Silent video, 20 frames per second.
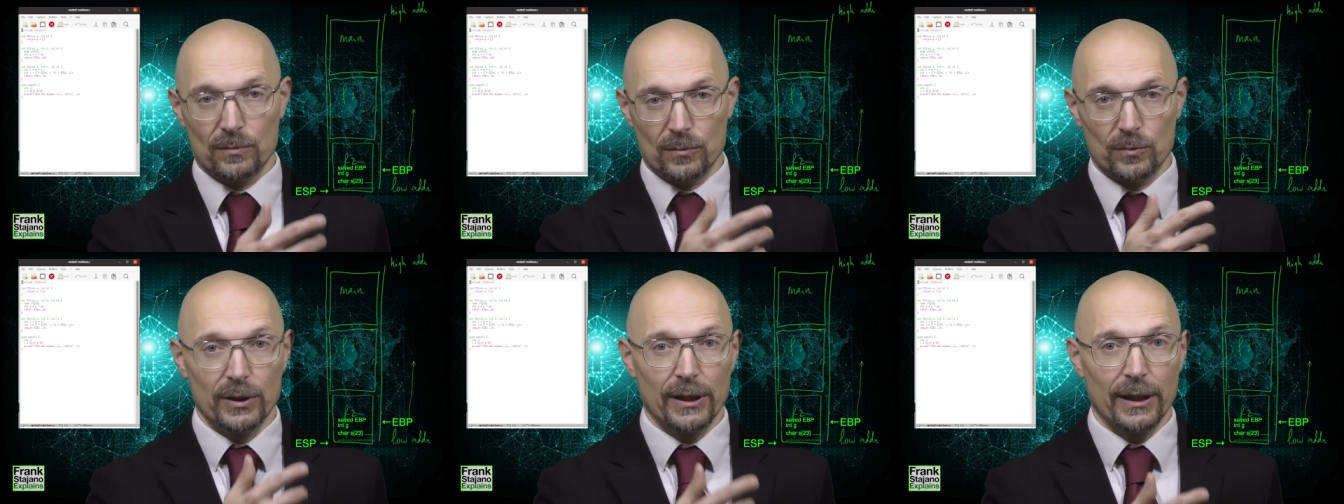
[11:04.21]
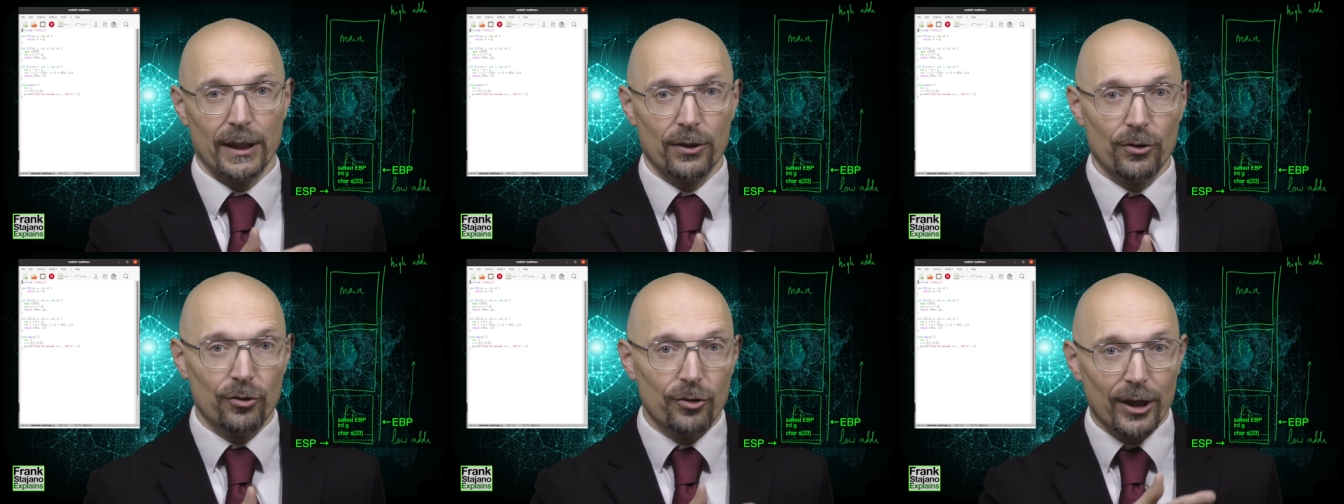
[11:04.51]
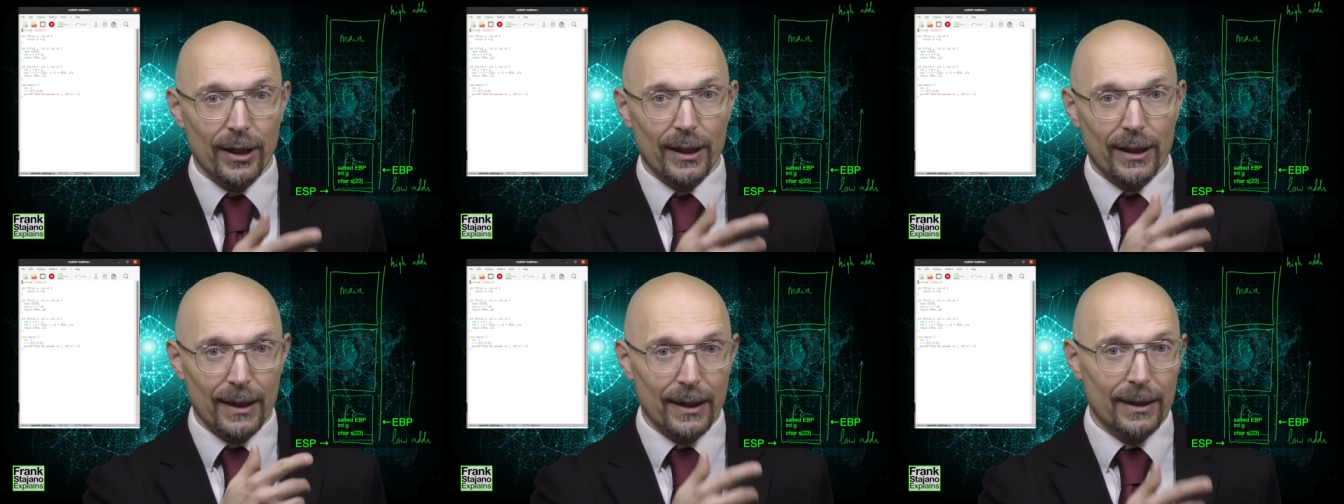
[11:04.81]
We can
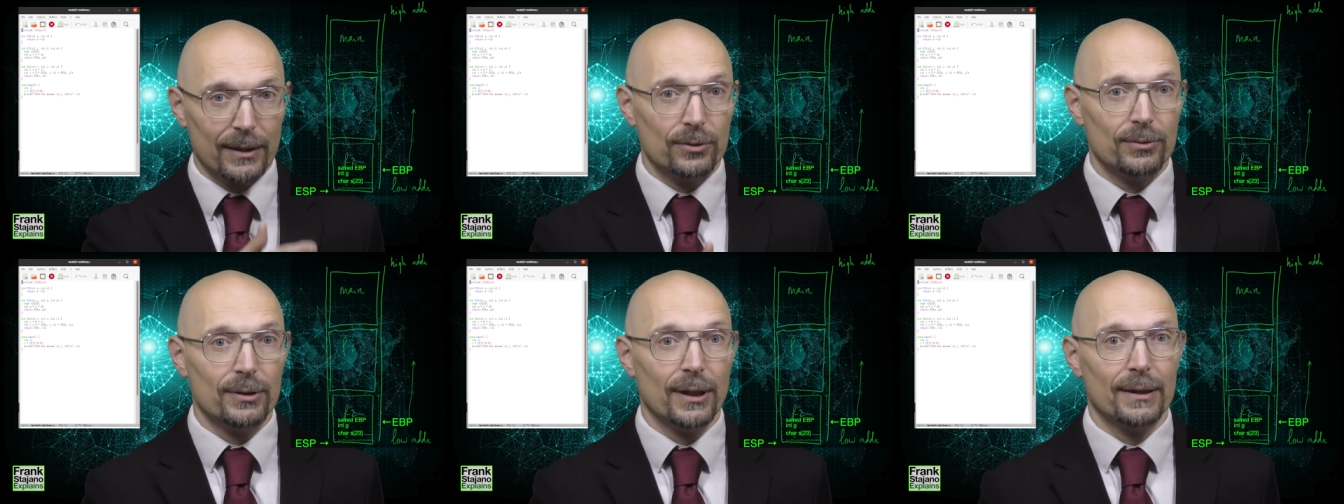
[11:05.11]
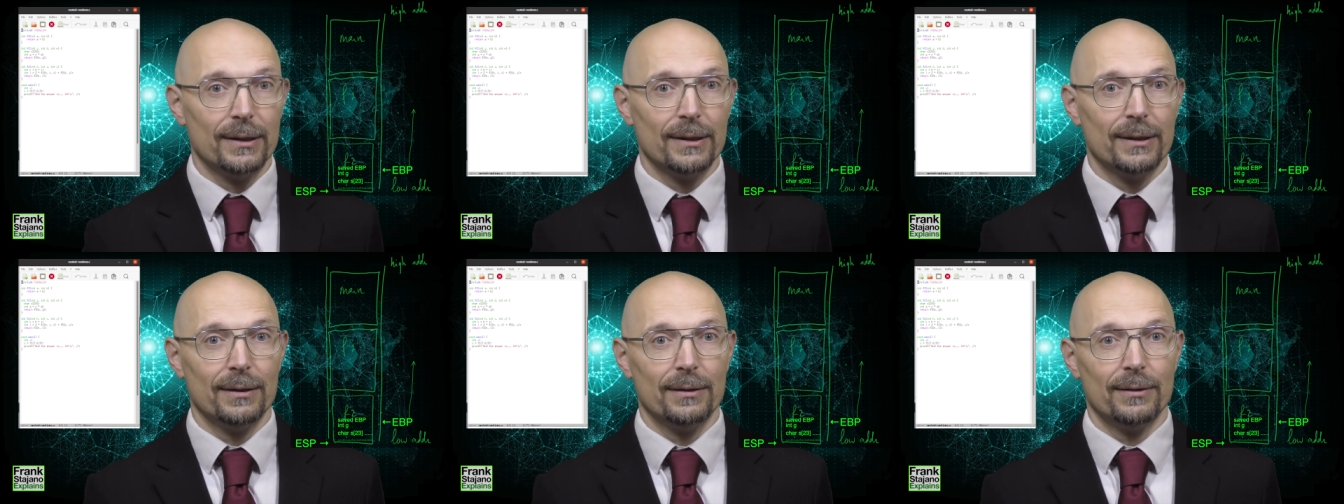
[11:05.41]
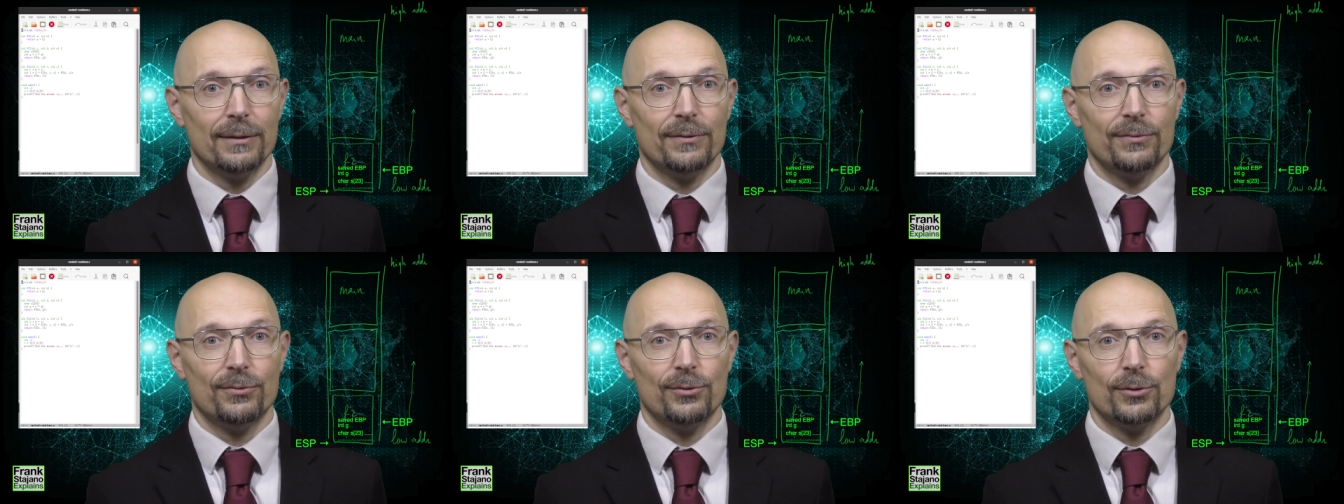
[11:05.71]
check, and I do that in
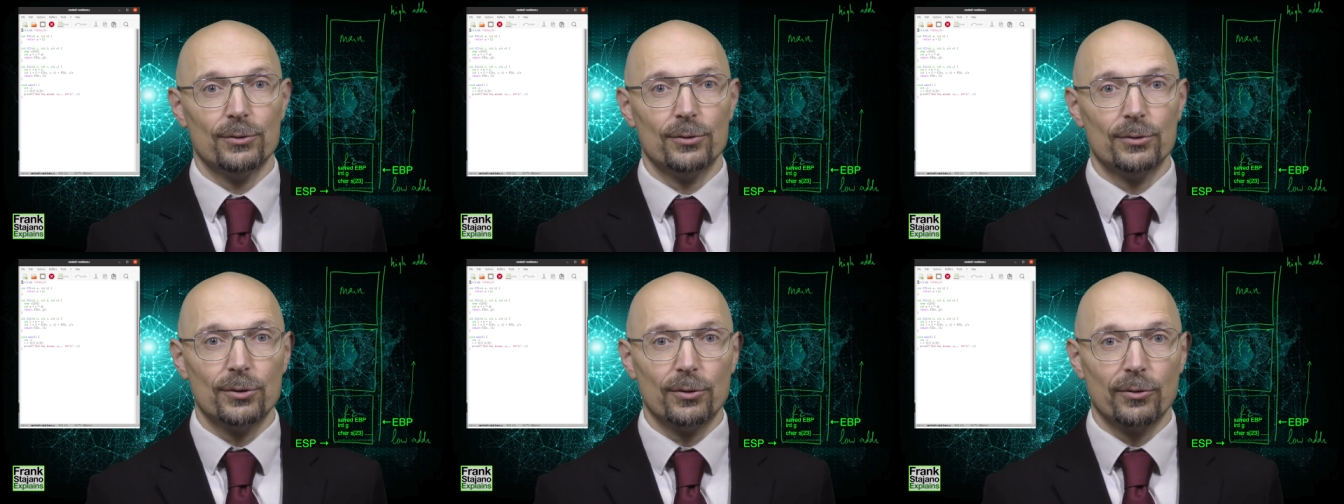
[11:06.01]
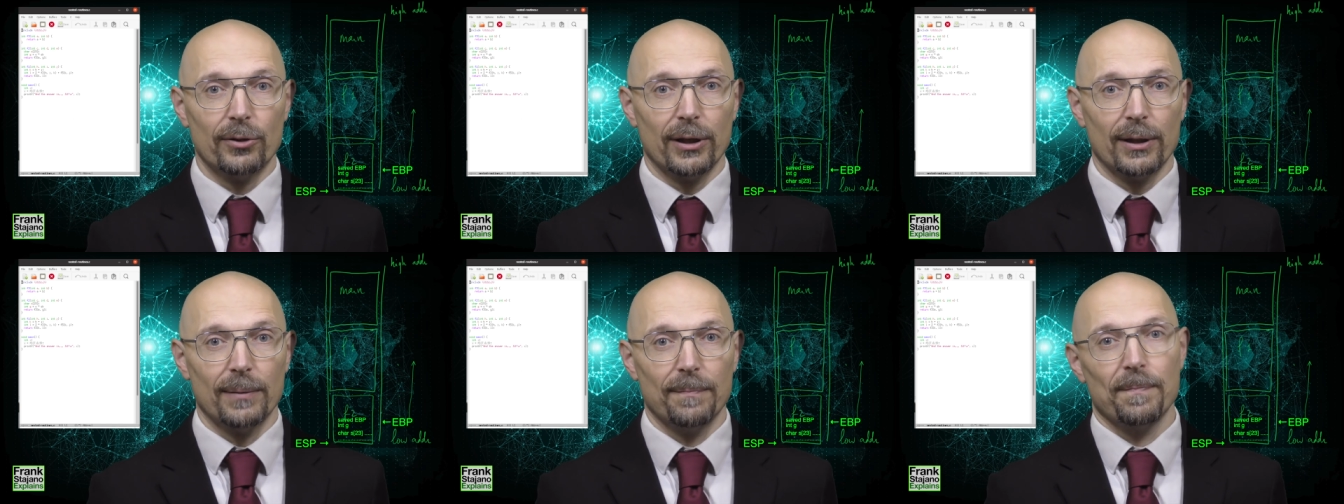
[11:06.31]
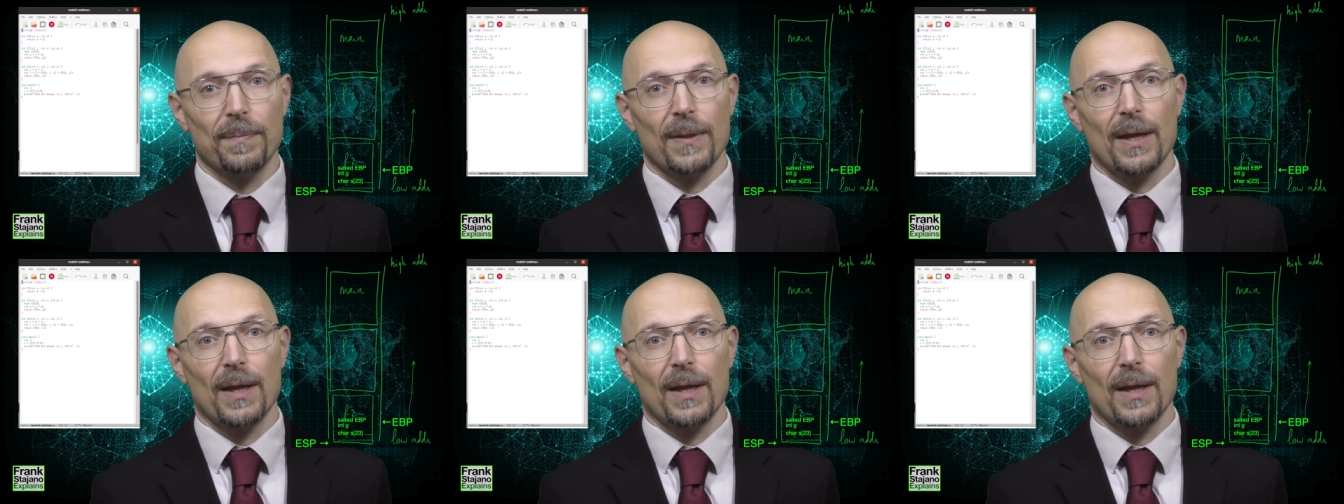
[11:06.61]
the full tutorial.